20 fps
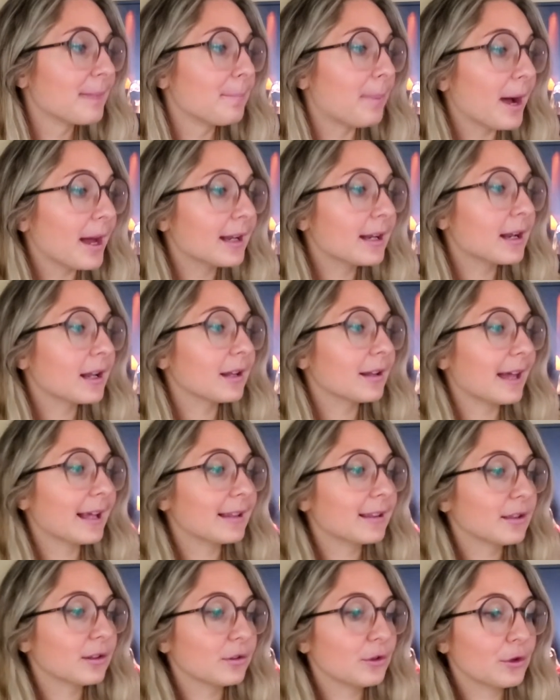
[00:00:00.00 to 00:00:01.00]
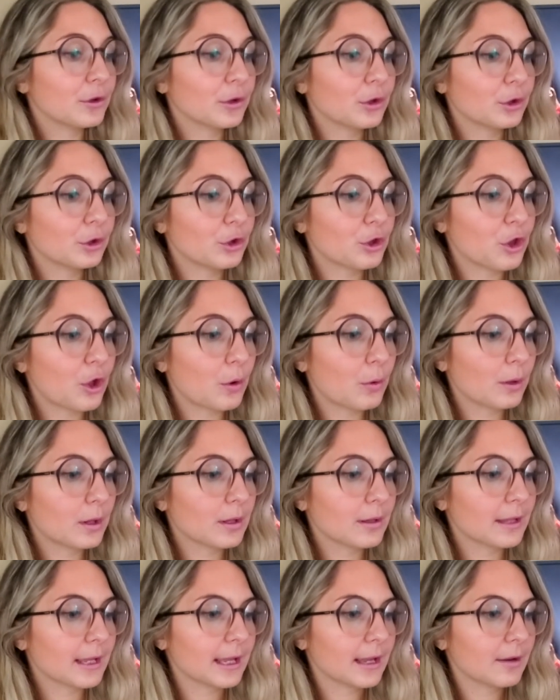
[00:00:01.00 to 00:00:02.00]
But let's look
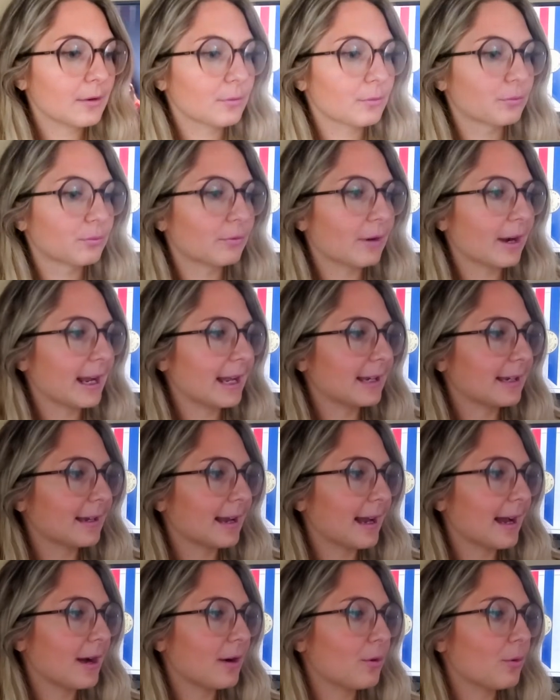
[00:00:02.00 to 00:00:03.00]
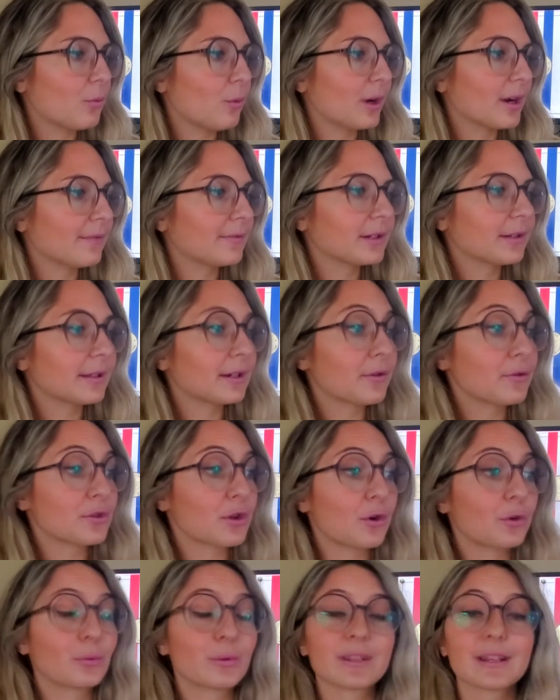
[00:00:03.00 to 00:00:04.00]
locally. Right now, one of Toledo's
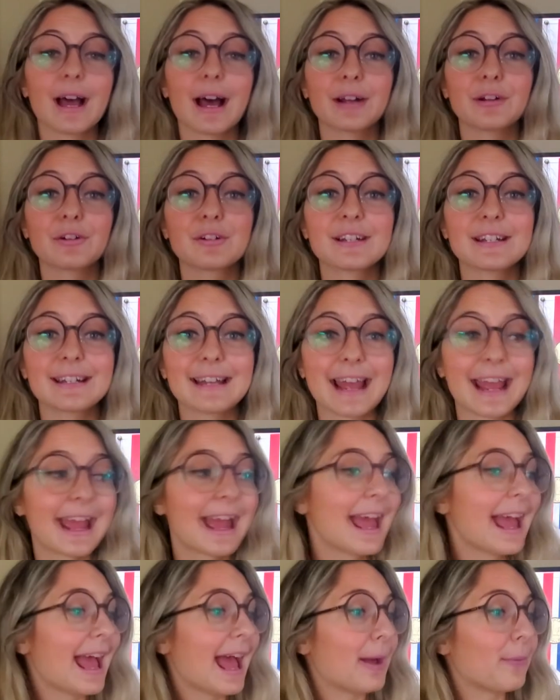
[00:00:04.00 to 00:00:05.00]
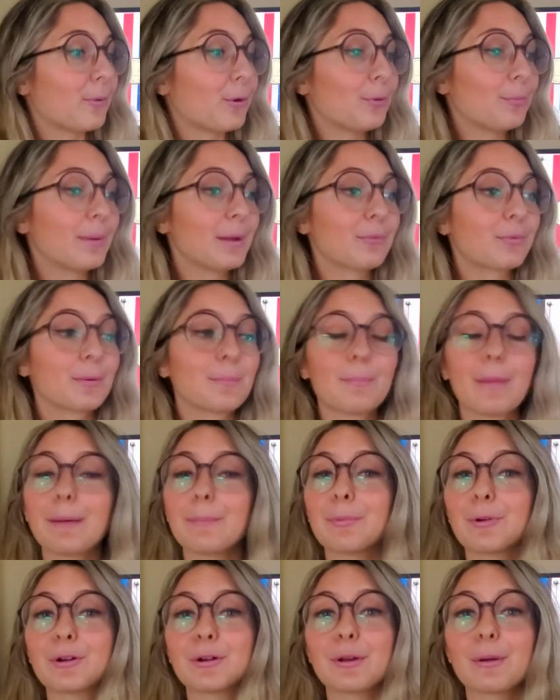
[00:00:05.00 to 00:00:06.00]
own was honored today and will be
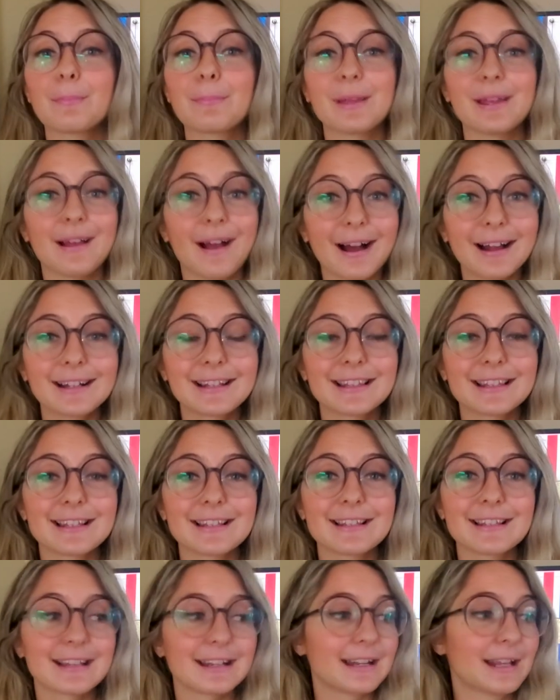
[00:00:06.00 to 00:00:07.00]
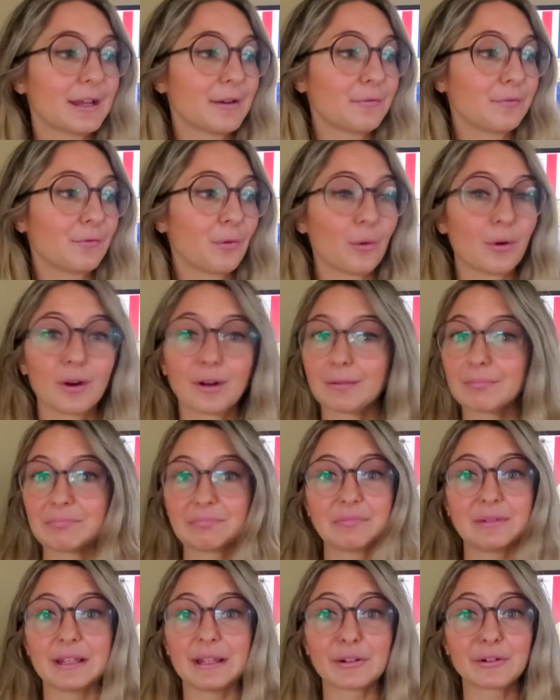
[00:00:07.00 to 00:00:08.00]
remembered beyond the city for
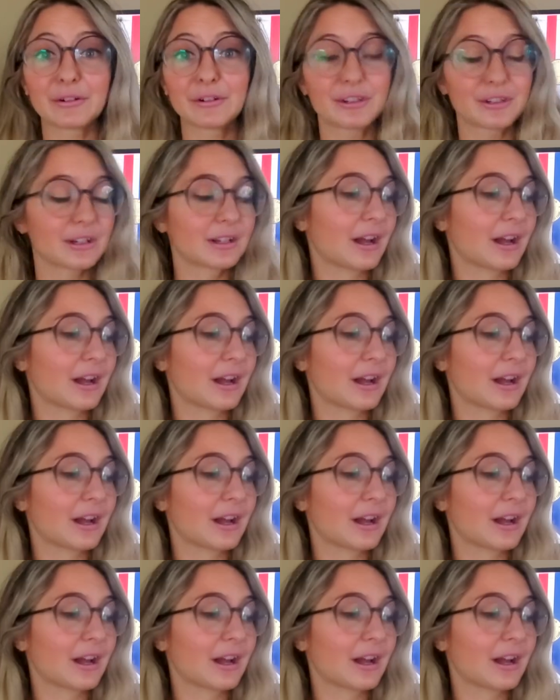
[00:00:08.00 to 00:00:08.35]
years to